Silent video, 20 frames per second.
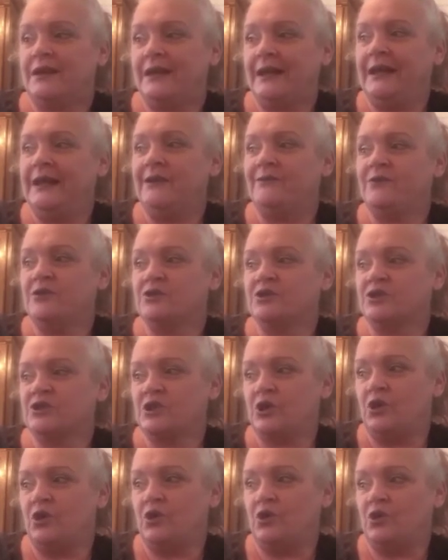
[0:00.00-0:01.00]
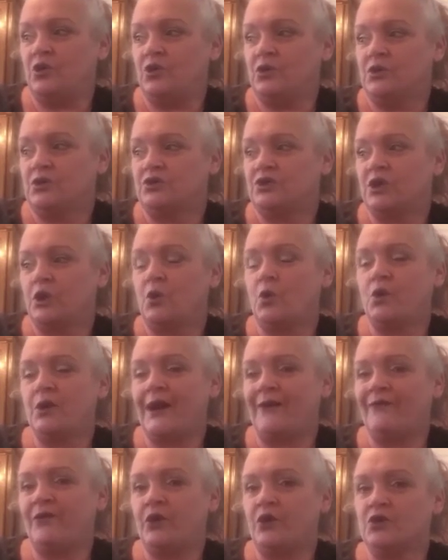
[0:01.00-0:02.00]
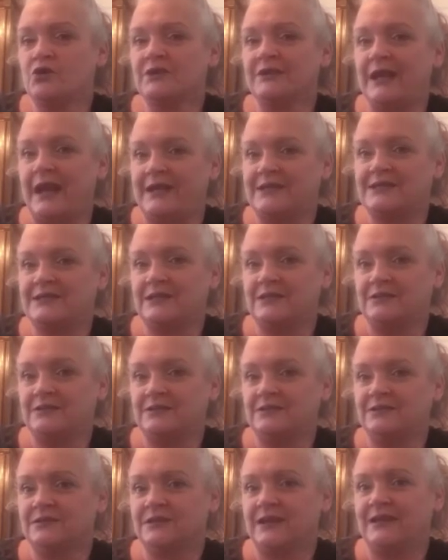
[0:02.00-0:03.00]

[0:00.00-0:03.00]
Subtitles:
even so, to go and have those lessons